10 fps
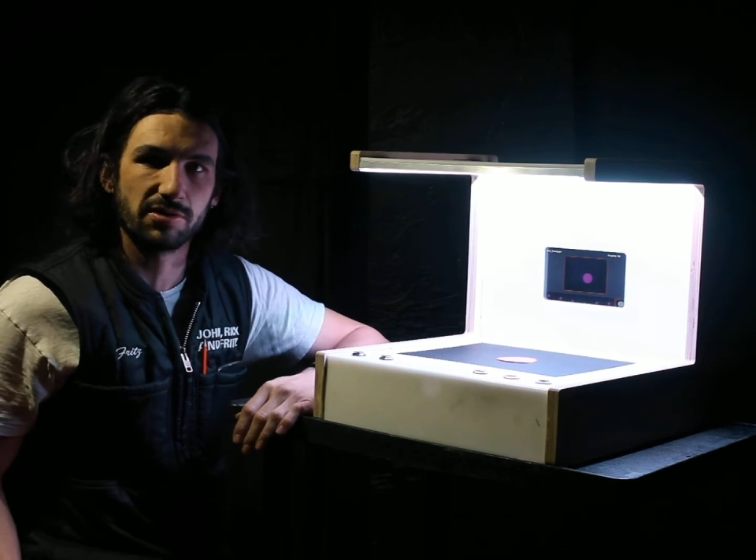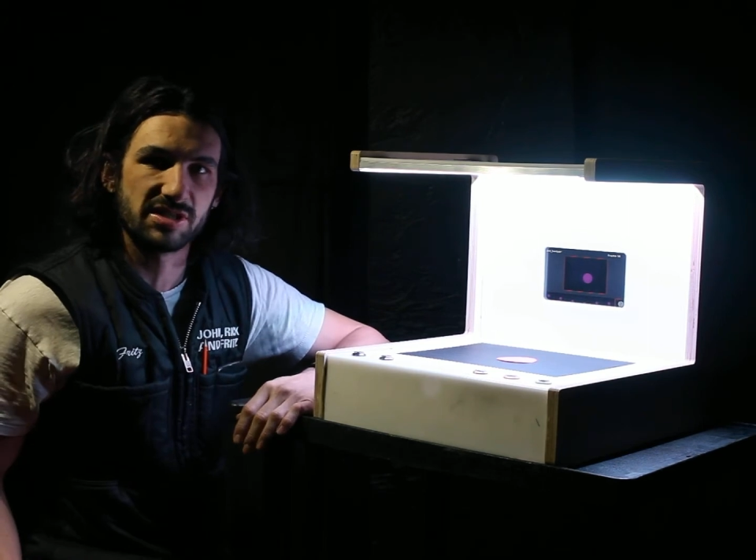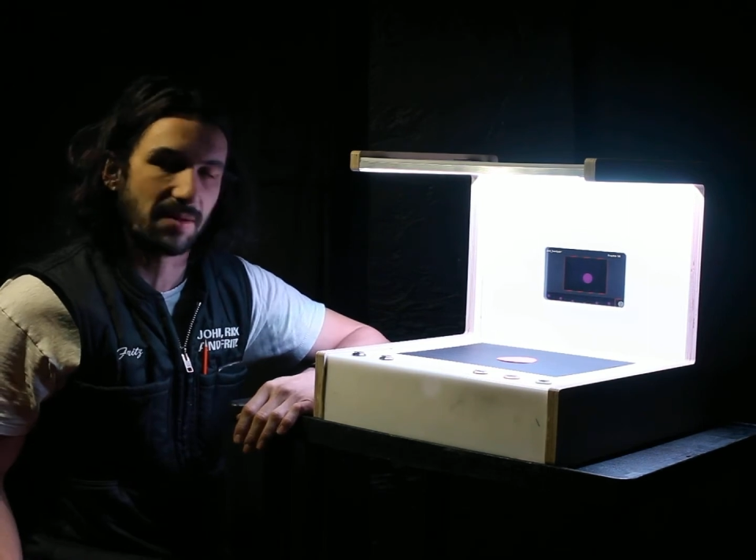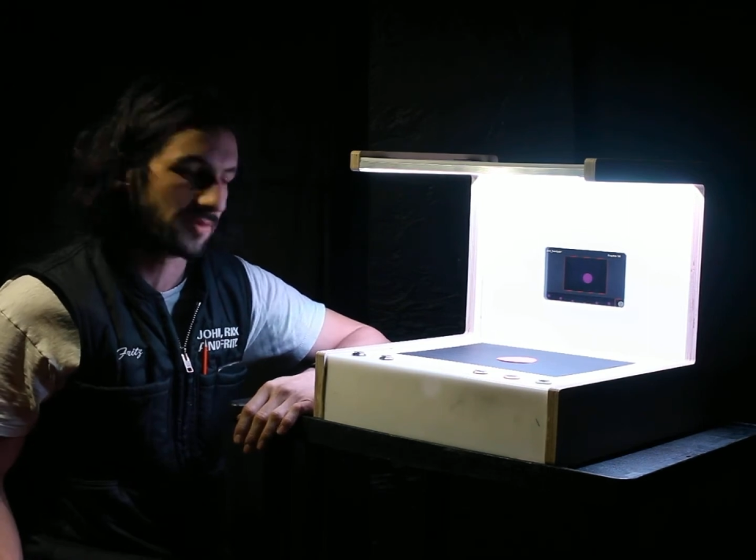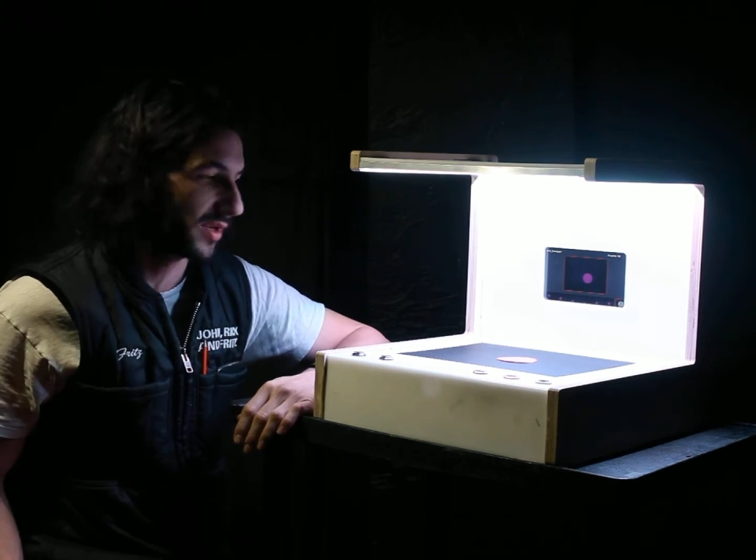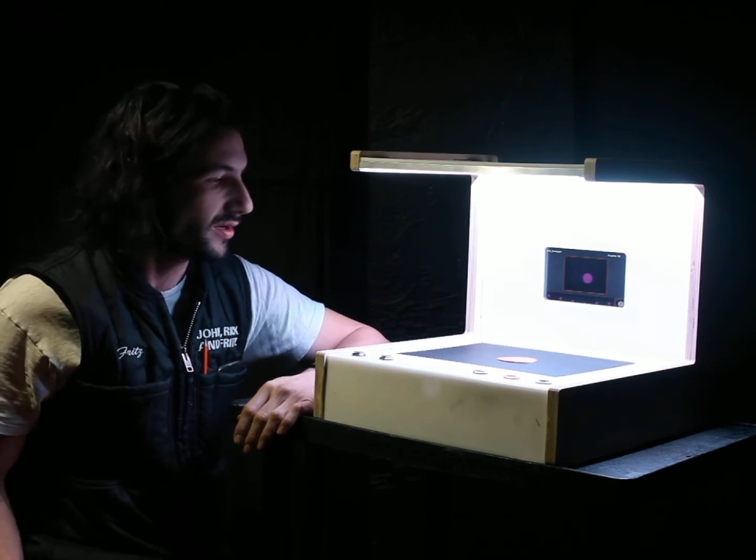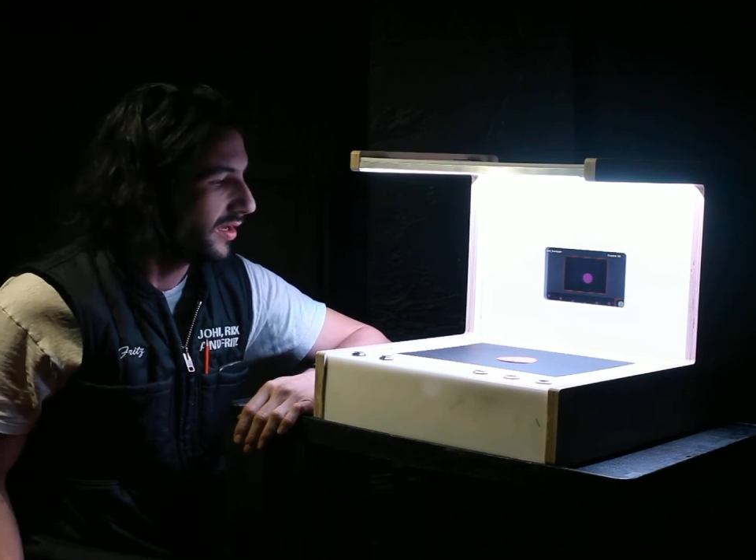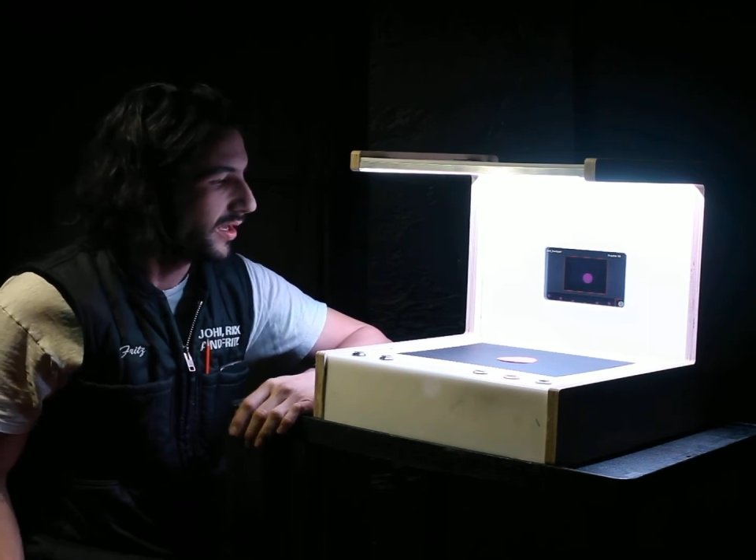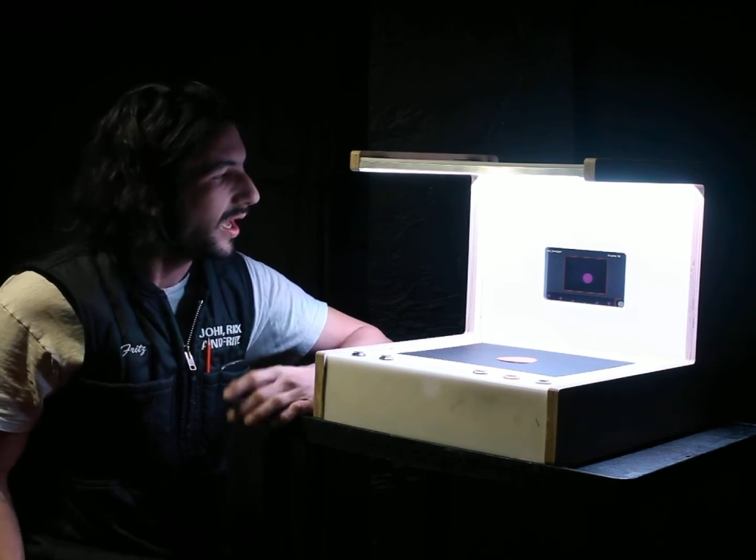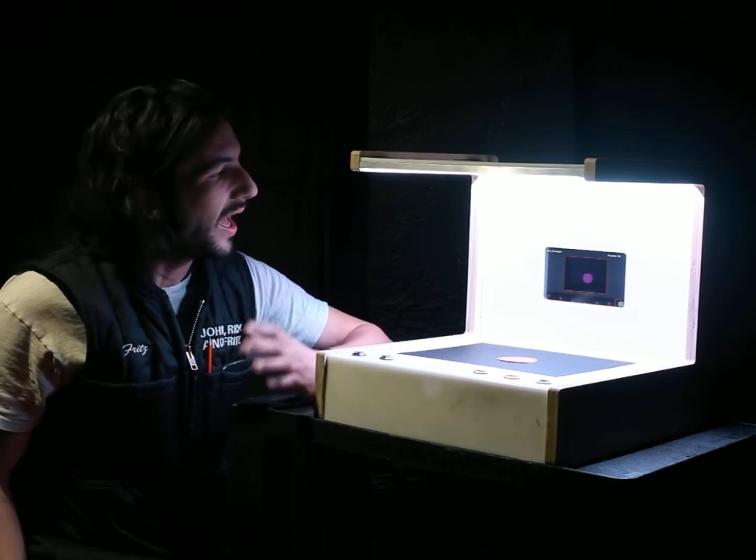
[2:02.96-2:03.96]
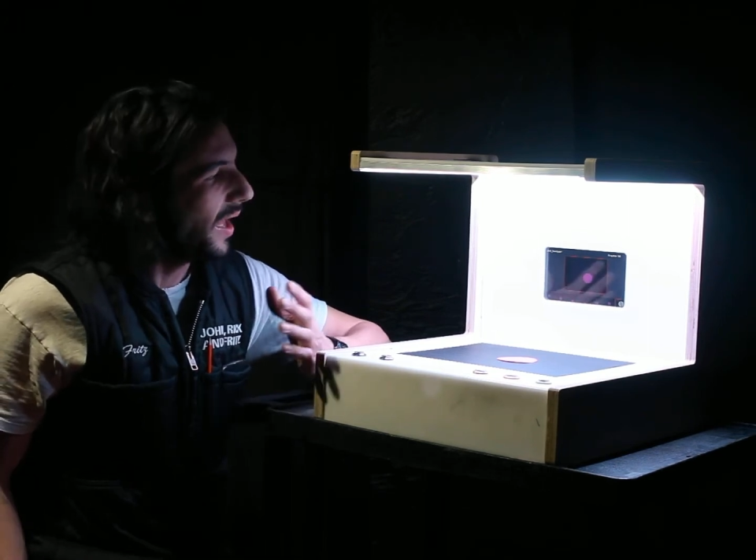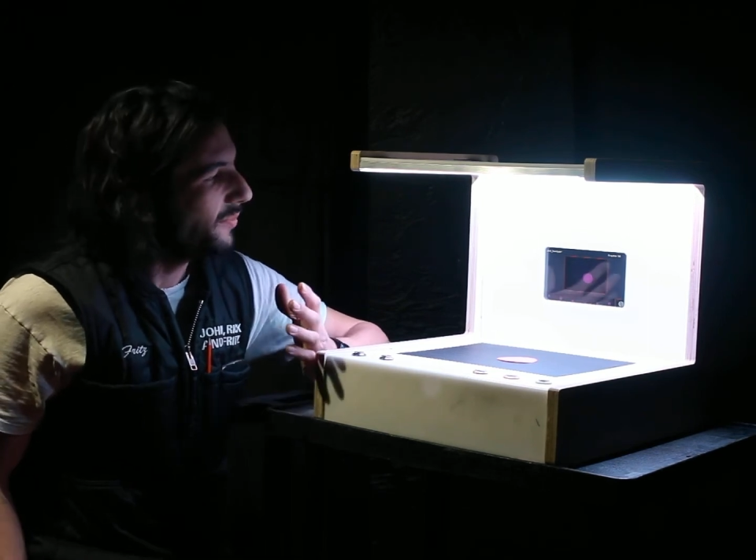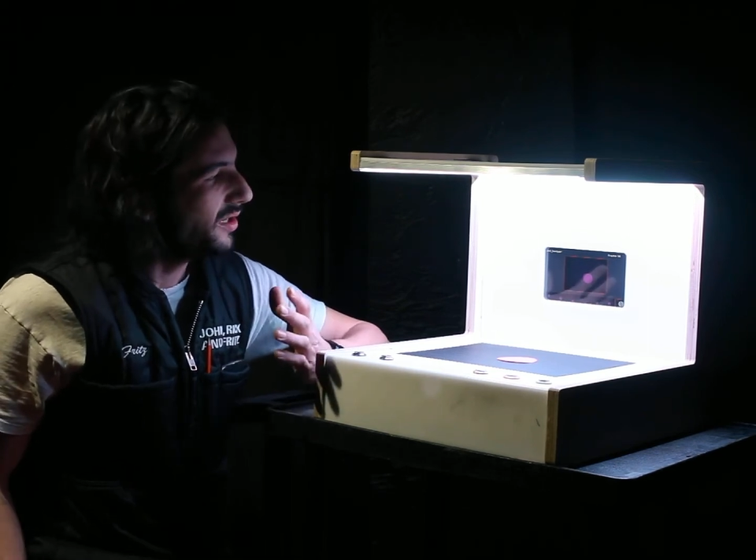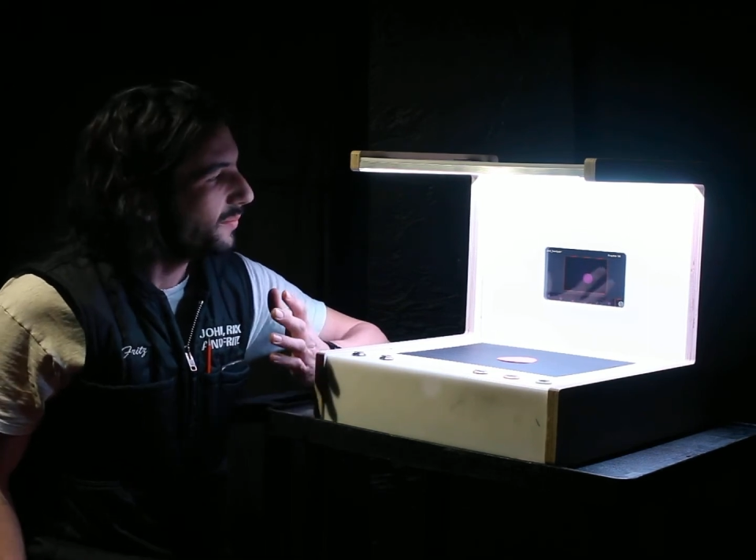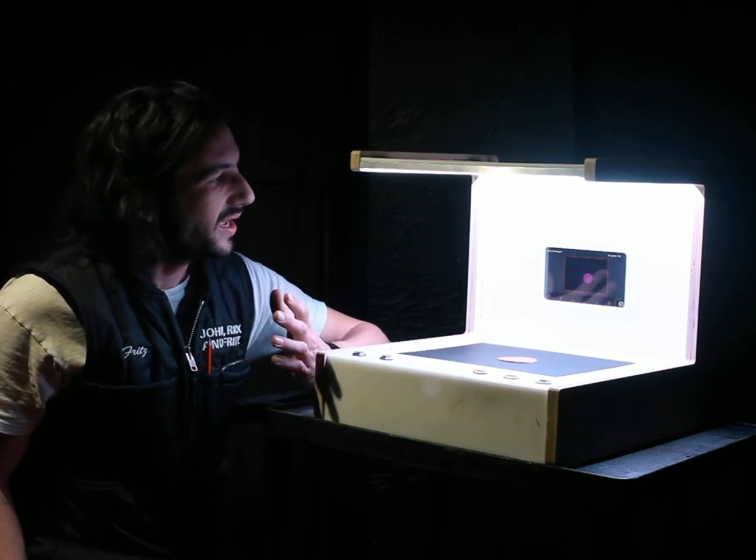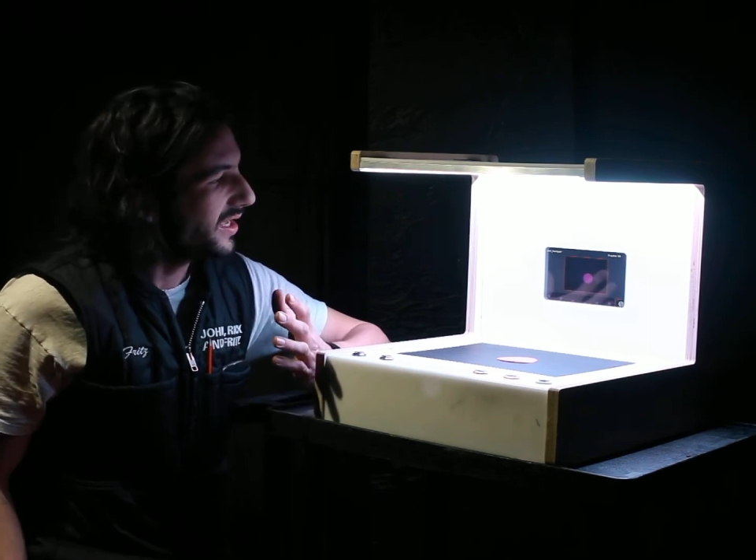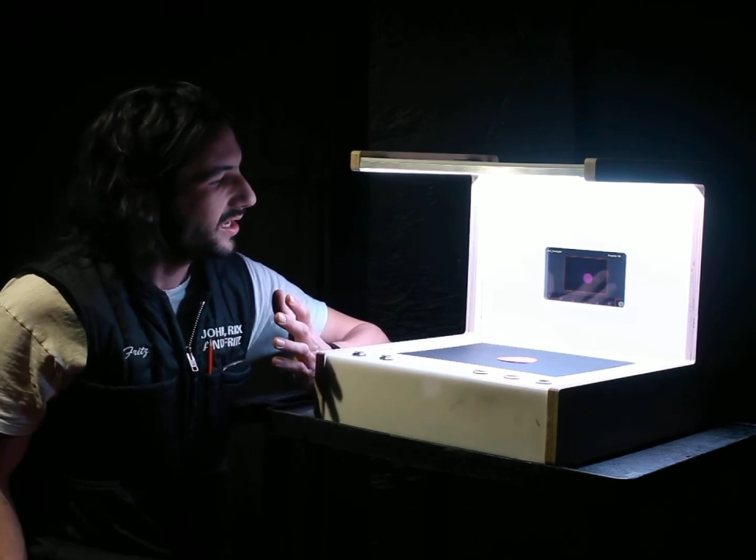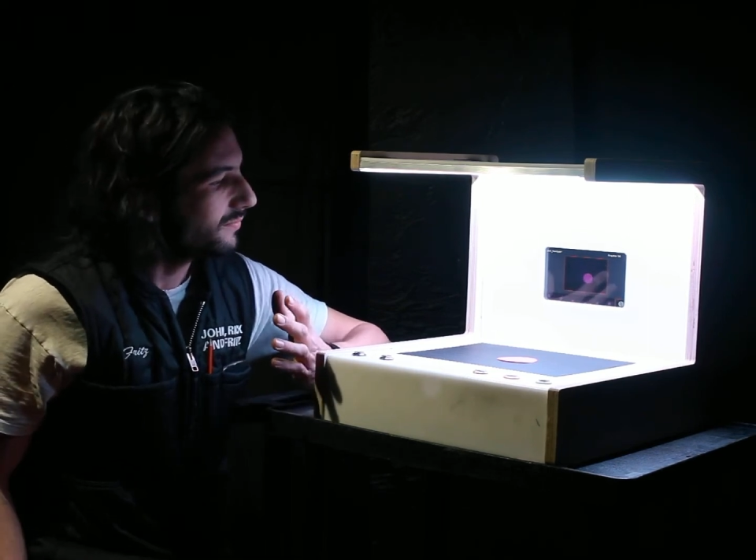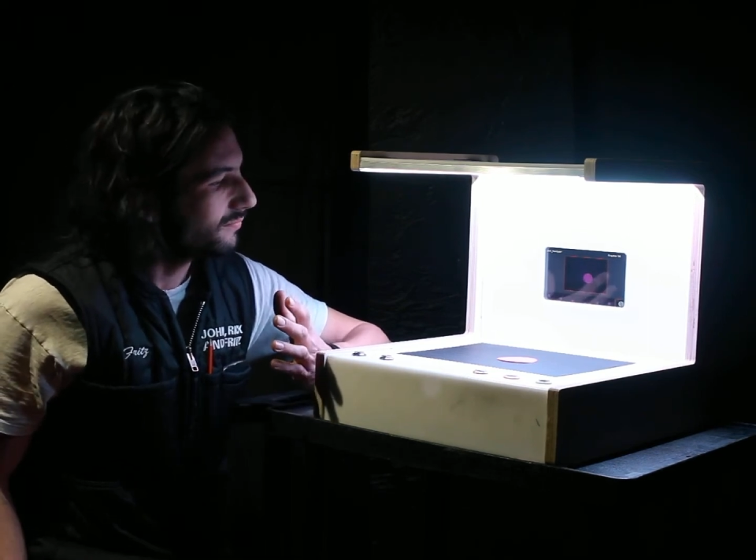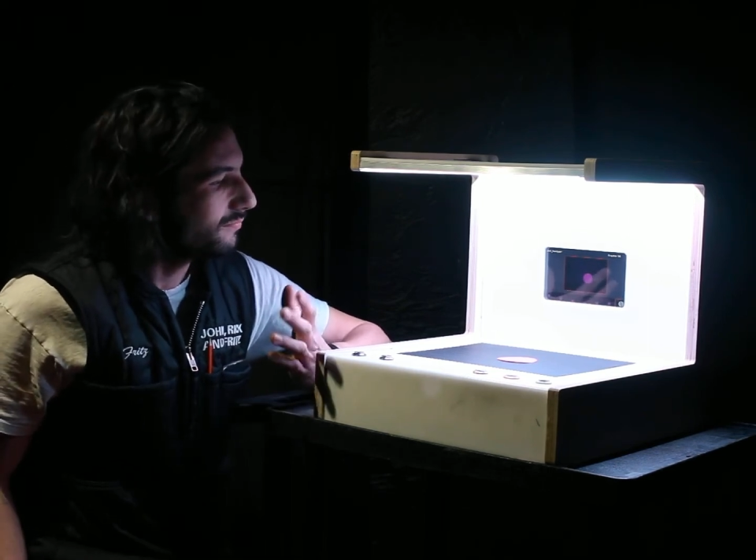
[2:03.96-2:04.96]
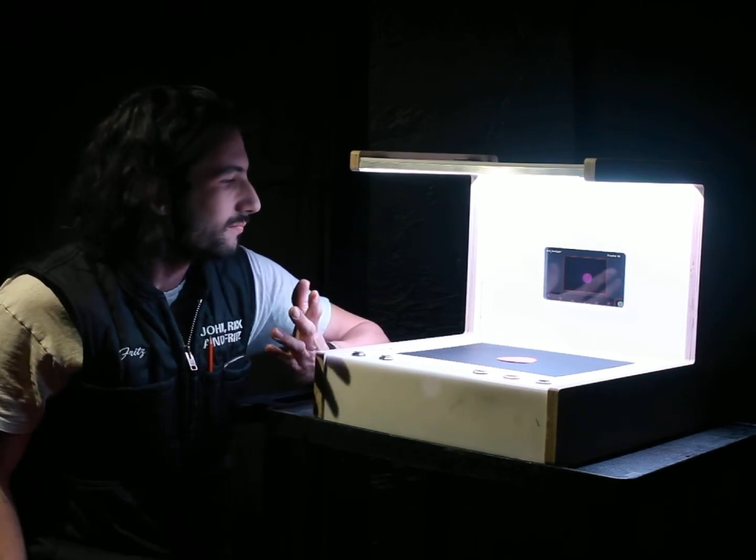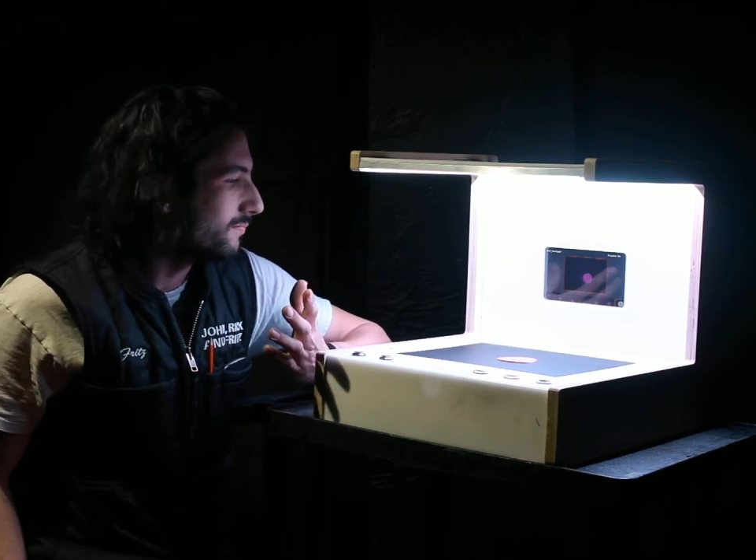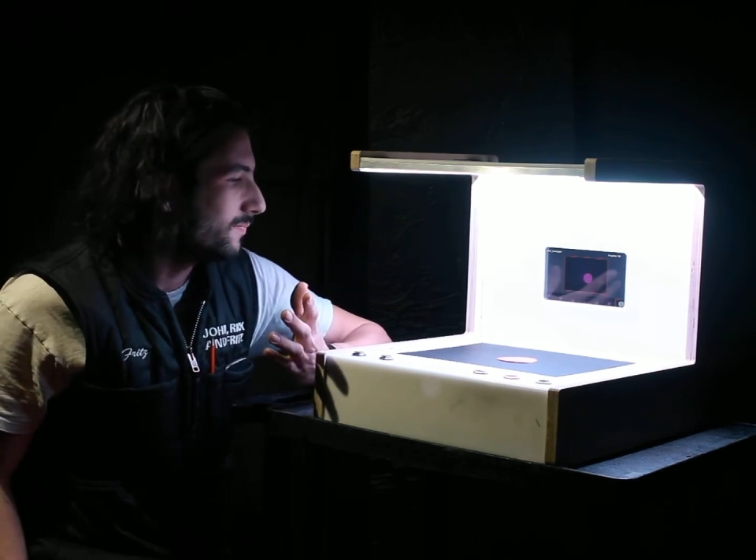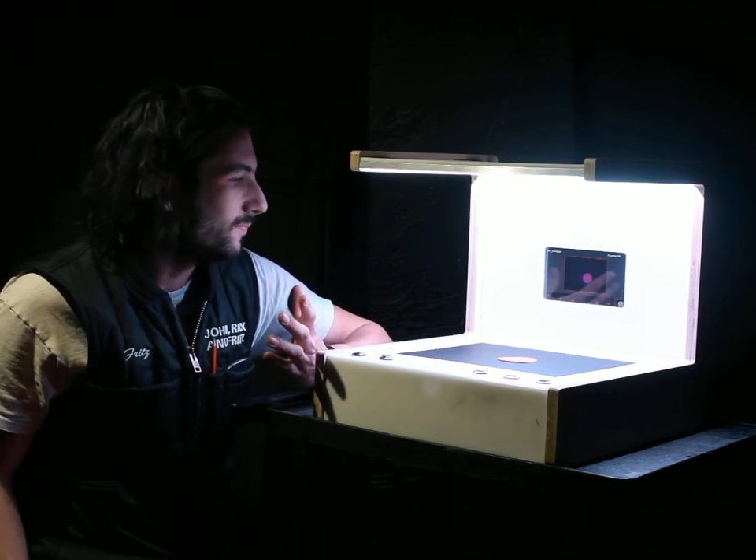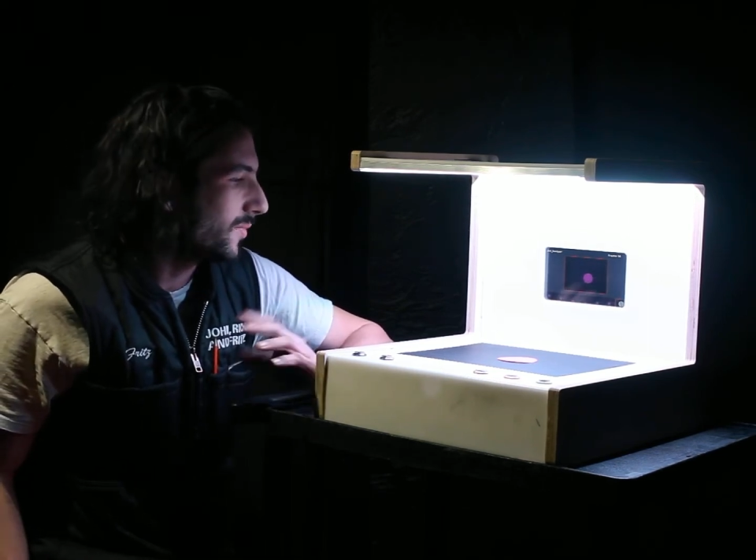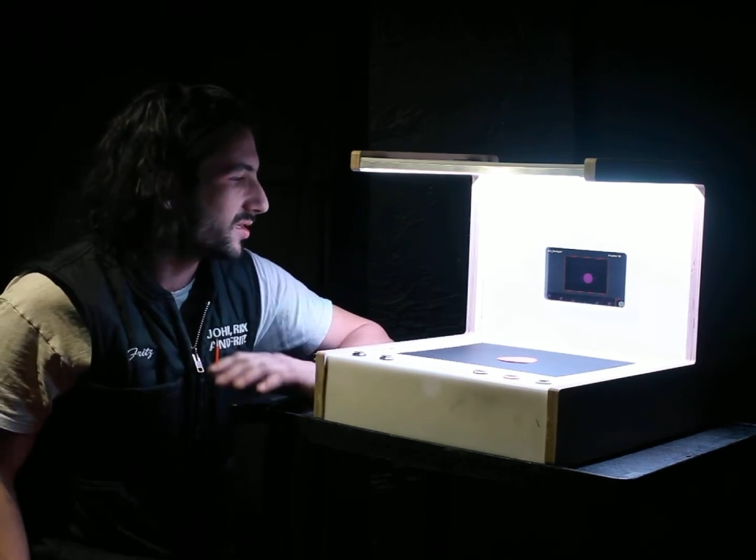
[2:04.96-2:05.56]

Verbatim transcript: something. I'm going to make it Mm,